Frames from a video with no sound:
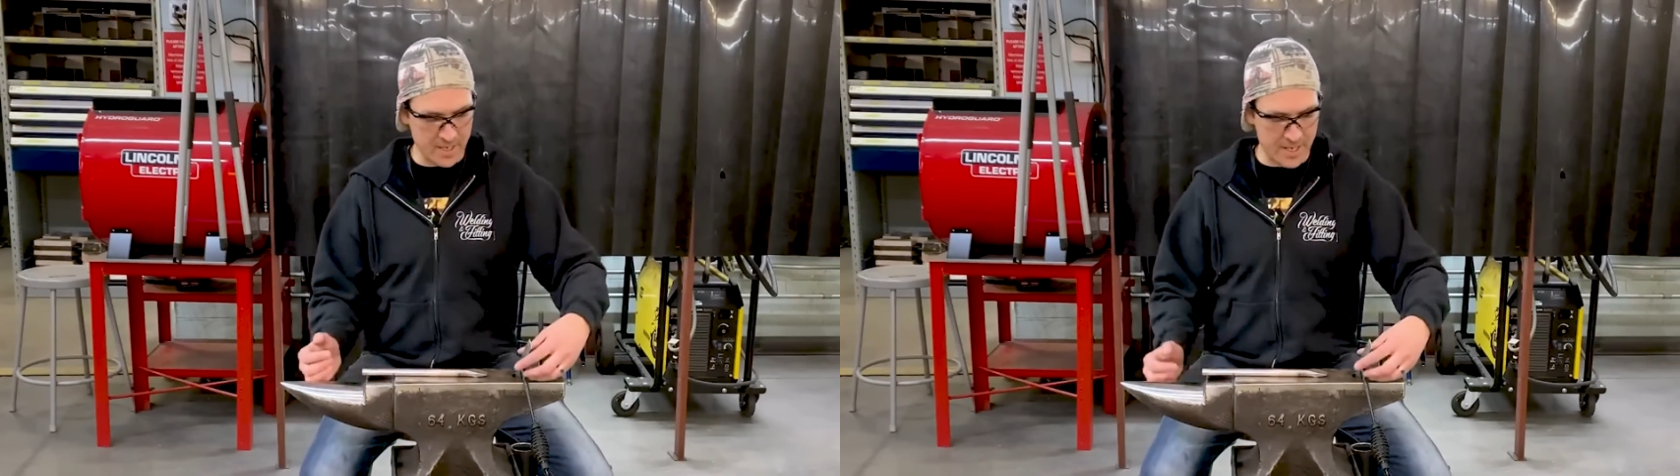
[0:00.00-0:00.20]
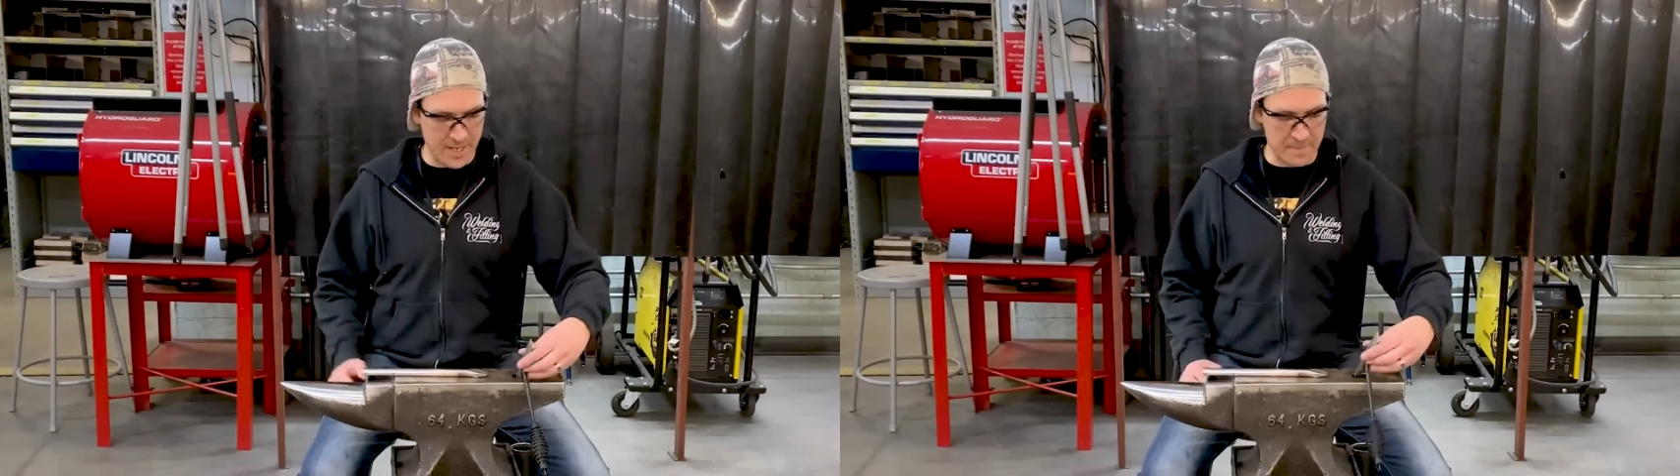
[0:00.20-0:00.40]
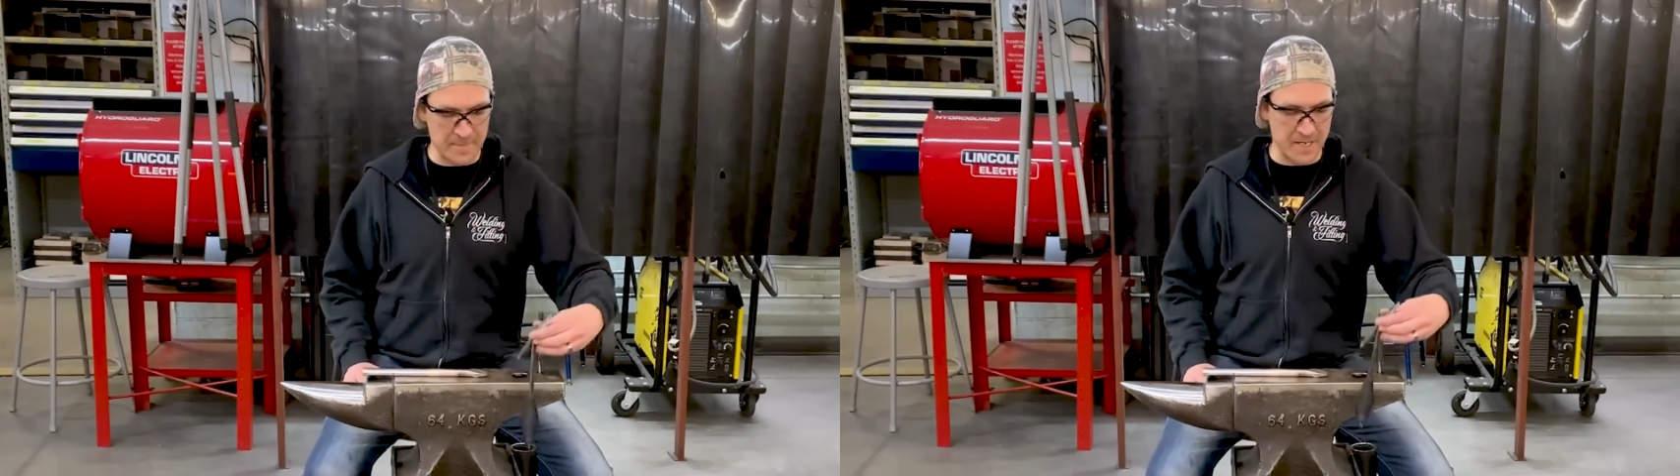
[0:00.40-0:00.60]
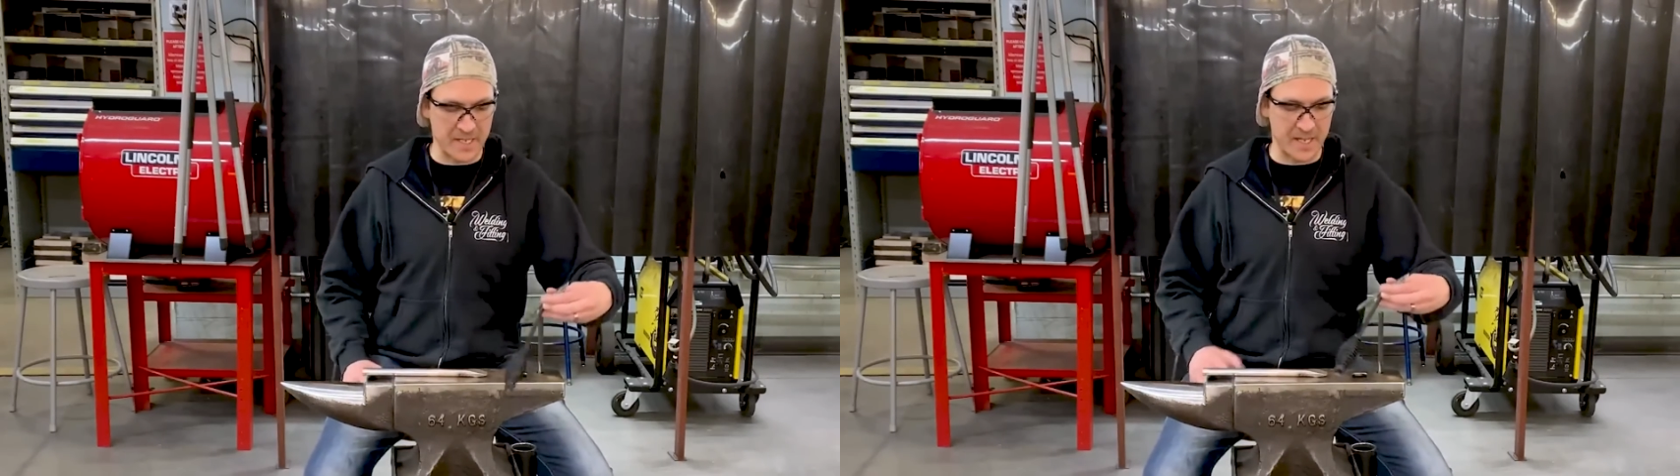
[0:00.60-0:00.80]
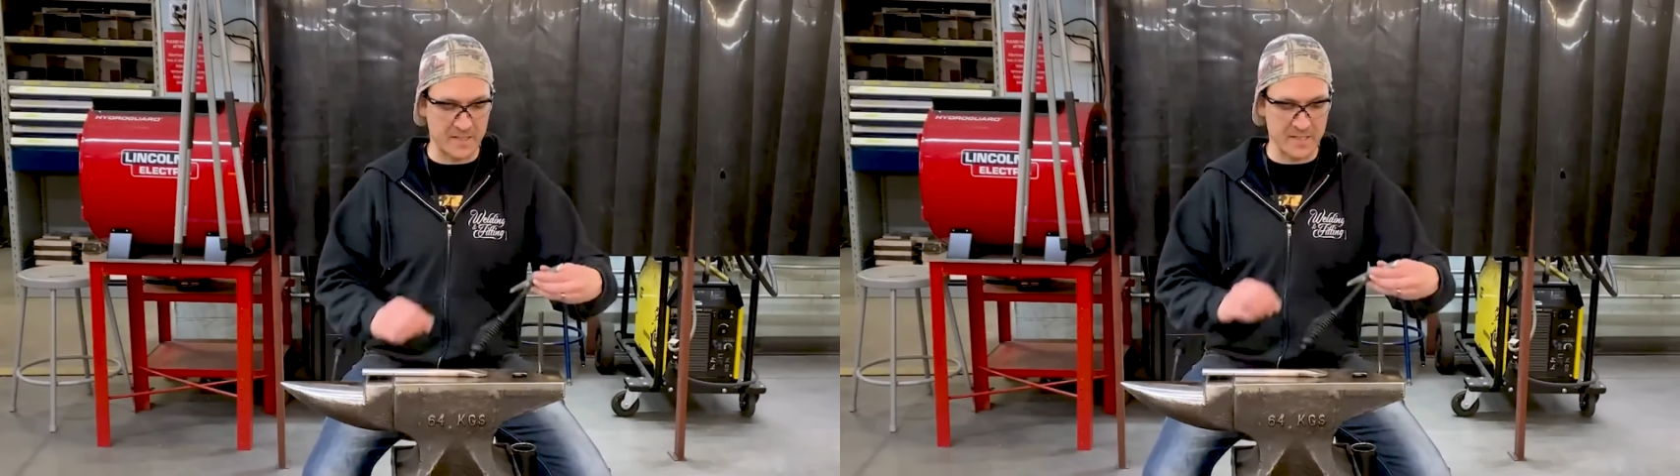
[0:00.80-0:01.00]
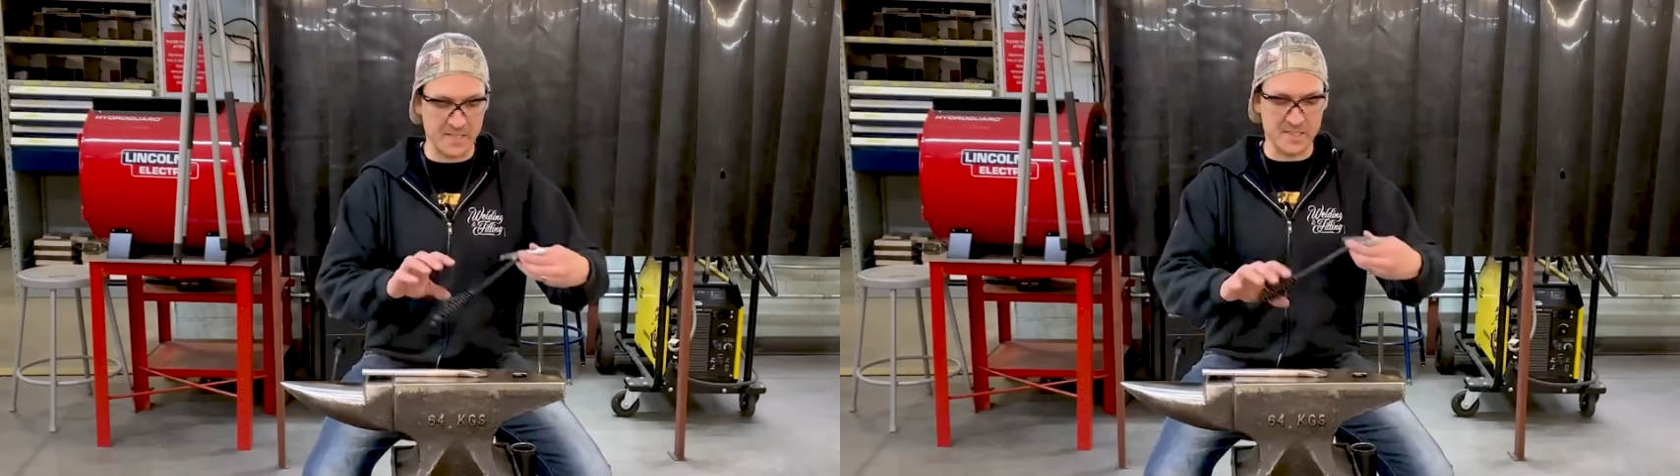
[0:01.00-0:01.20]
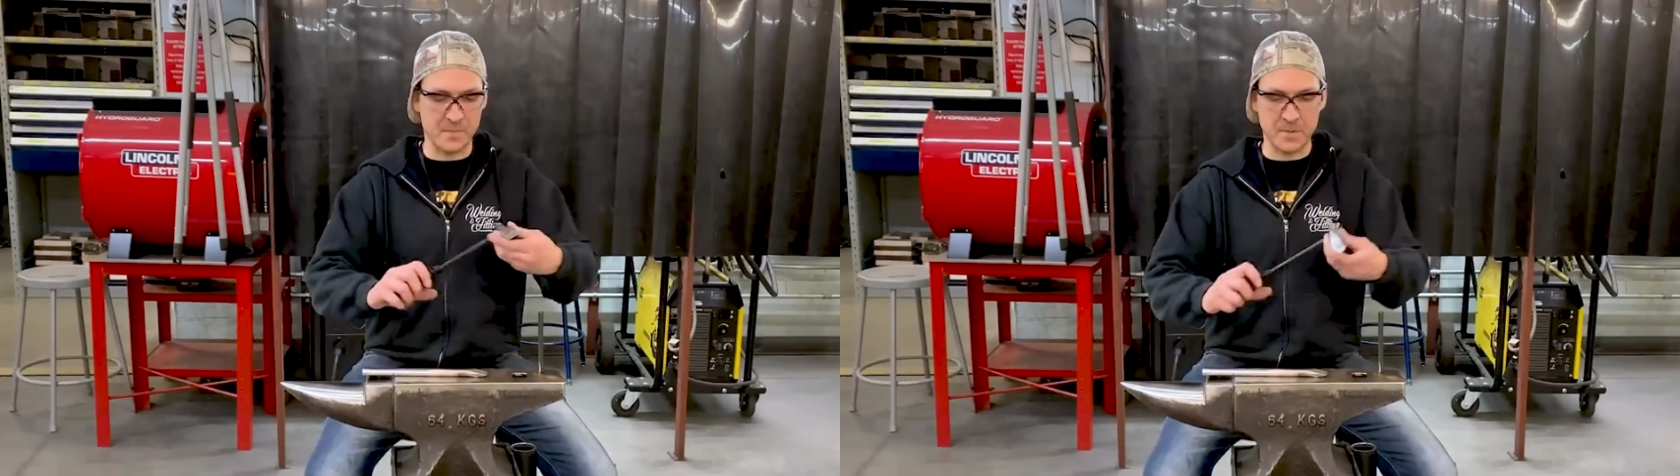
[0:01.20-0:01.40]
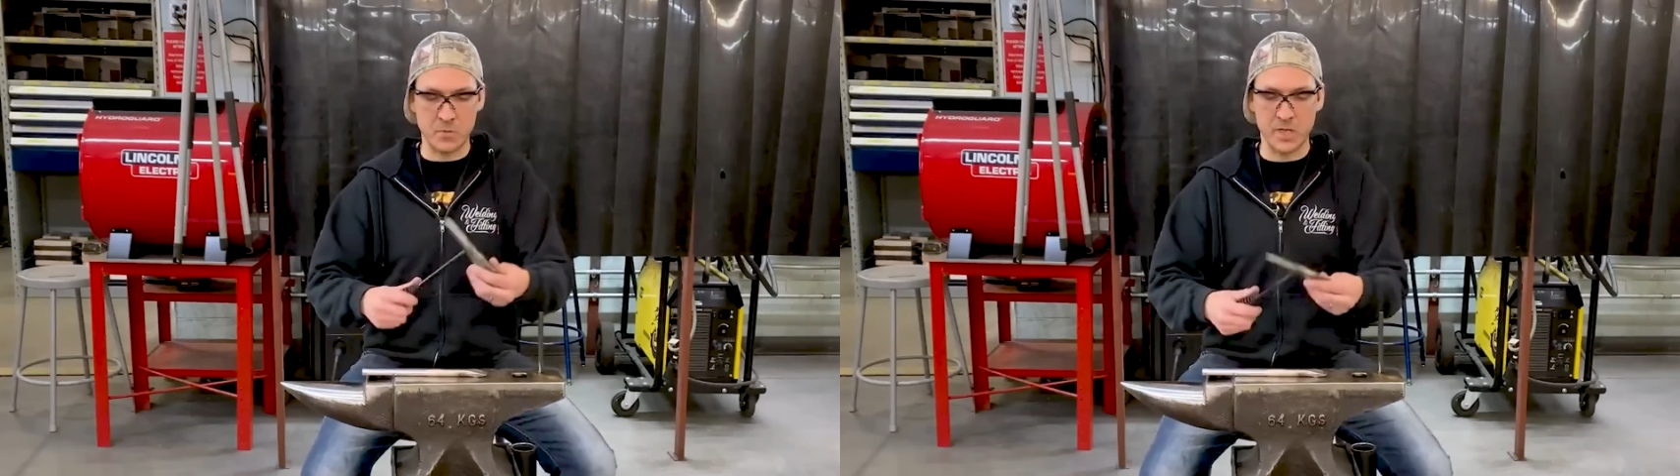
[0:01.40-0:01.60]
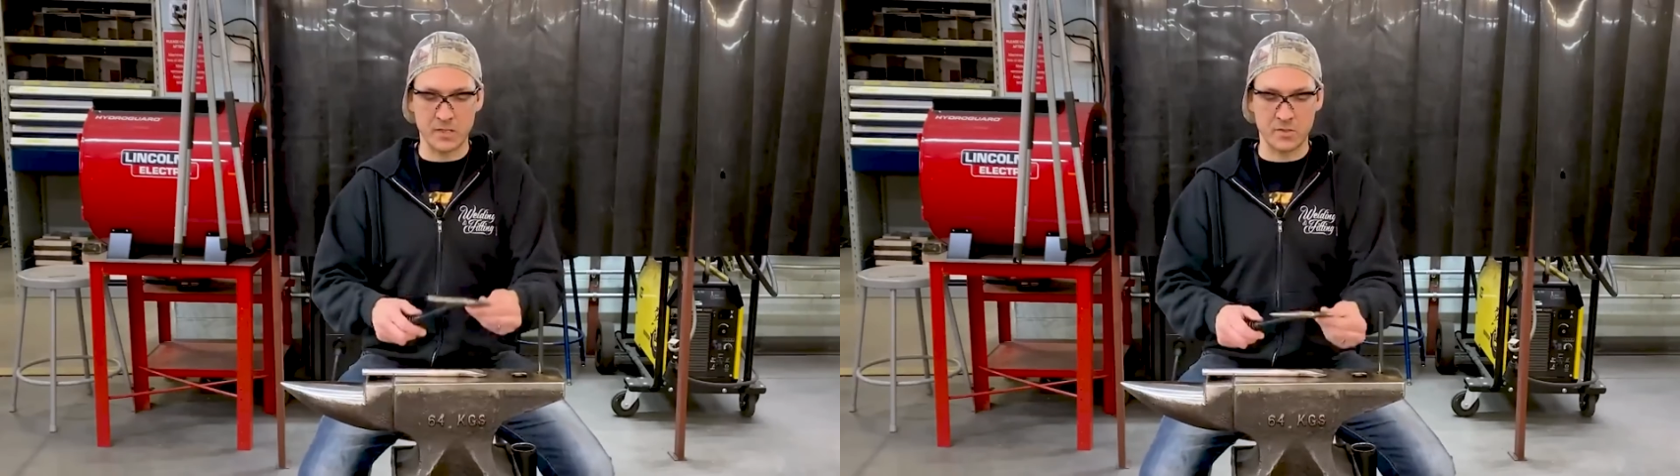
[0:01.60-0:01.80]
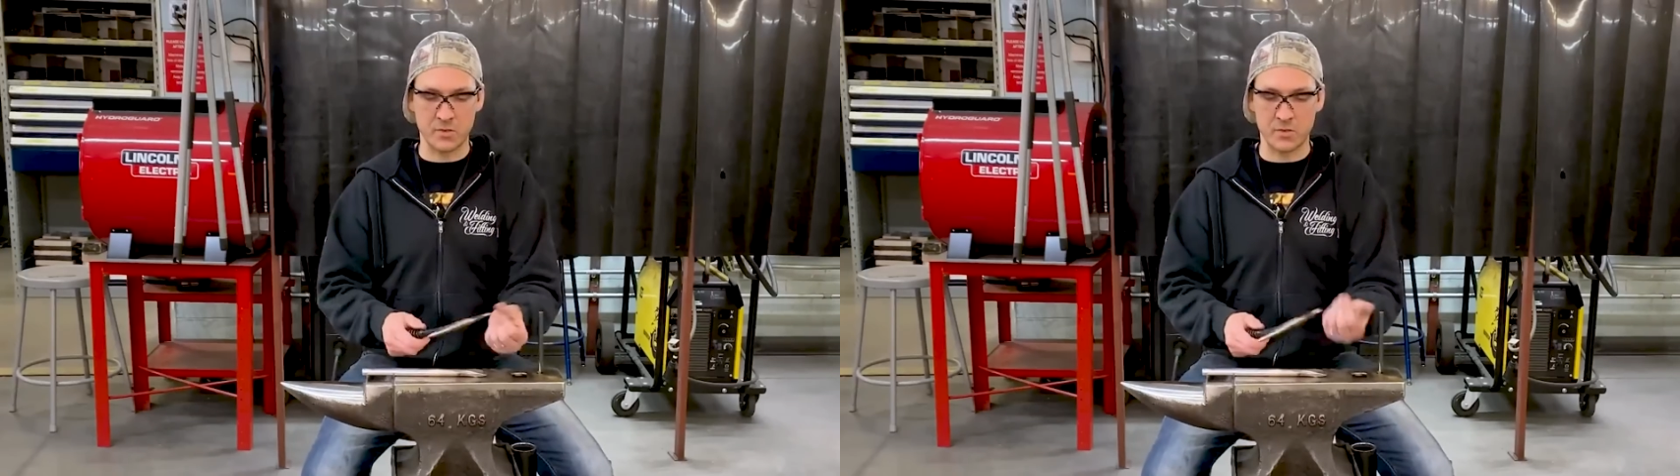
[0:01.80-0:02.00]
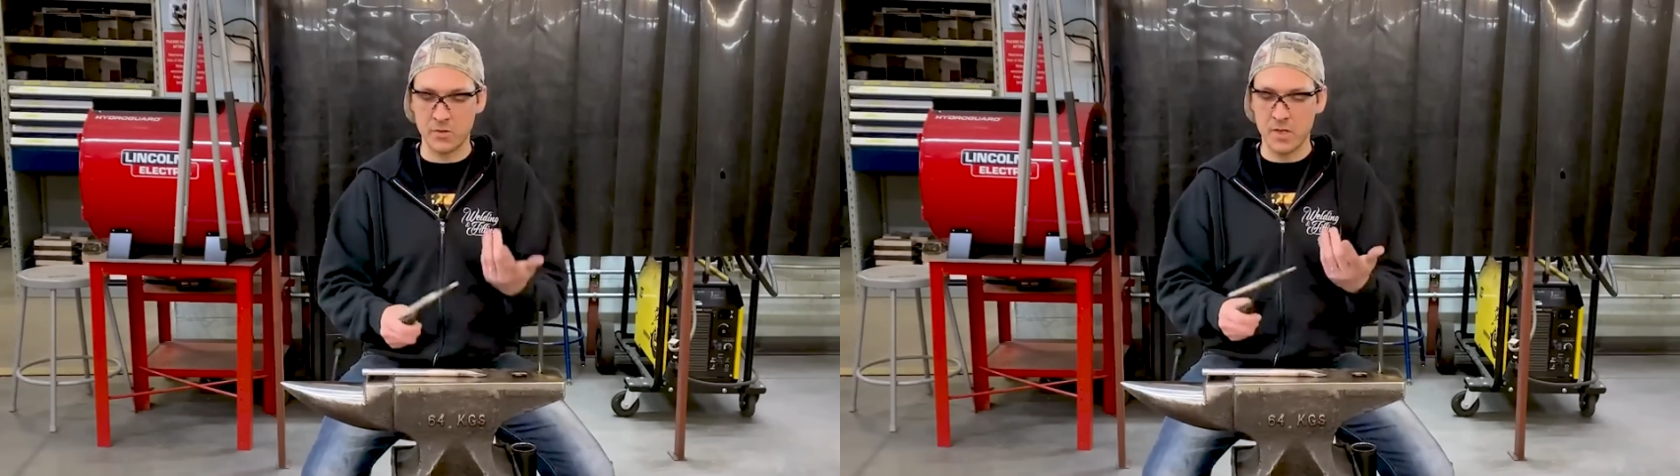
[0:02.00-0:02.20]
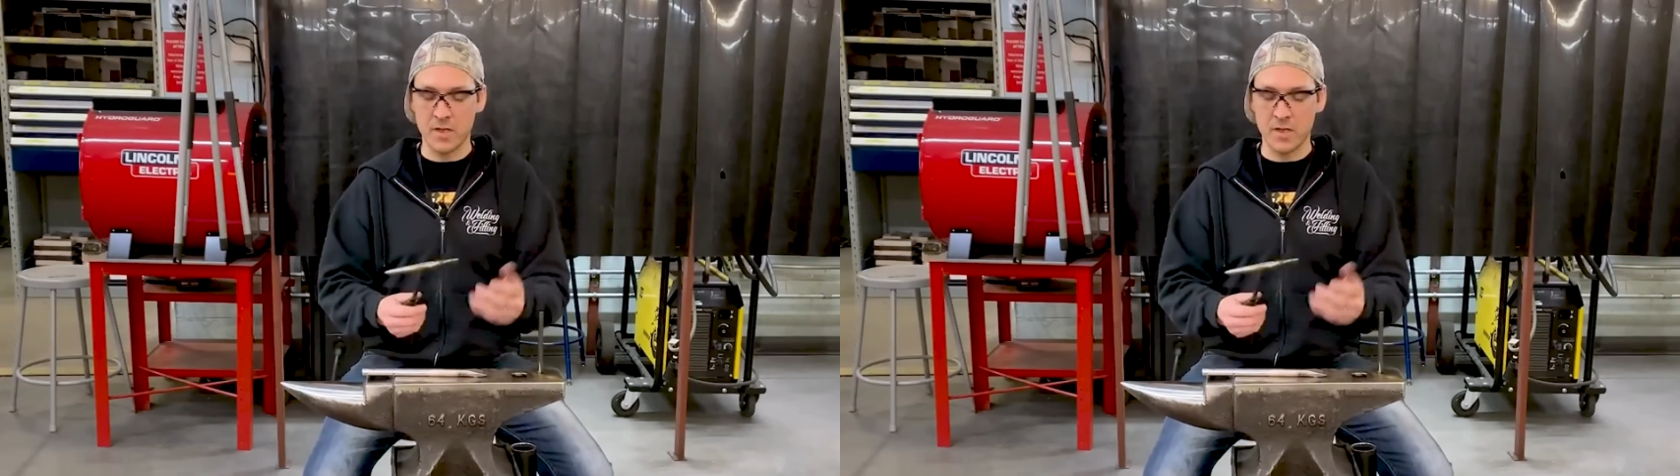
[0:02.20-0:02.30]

Um, again, this is something we can do